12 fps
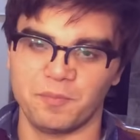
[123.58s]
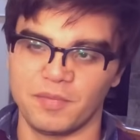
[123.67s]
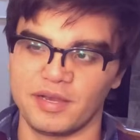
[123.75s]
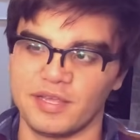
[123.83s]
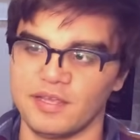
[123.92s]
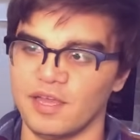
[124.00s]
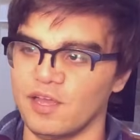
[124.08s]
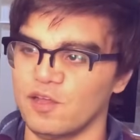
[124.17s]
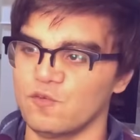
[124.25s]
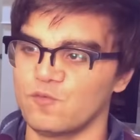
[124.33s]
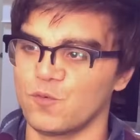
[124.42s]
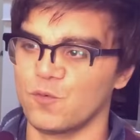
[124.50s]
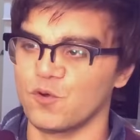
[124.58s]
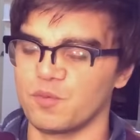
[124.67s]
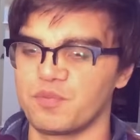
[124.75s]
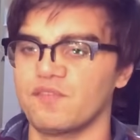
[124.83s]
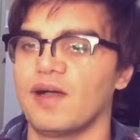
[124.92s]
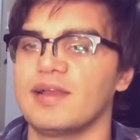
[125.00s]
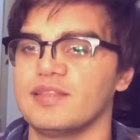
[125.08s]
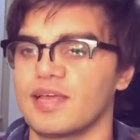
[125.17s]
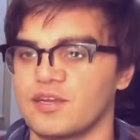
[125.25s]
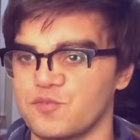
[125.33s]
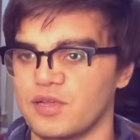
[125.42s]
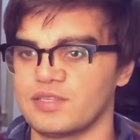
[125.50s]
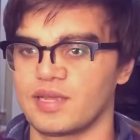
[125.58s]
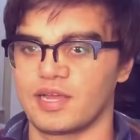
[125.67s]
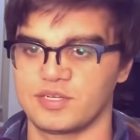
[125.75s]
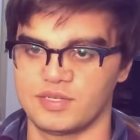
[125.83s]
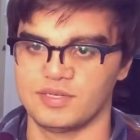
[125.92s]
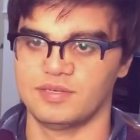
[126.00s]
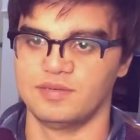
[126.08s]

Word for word: of money for providing that transaction.